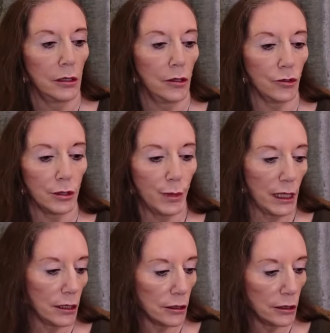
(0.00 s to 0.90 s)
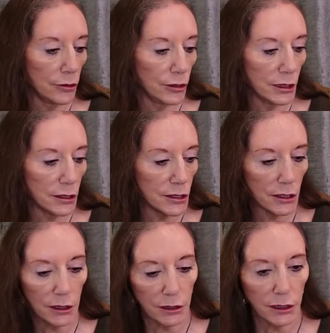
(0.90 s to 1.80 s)
on the bag, you know, the
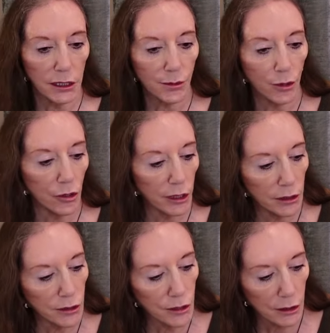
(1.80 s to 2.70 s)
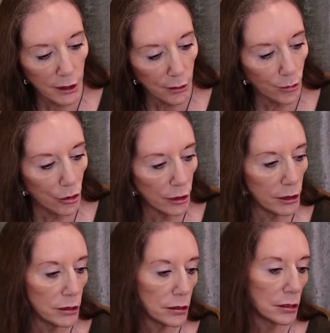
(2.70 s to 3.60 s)
inside, these pockets, that pocket.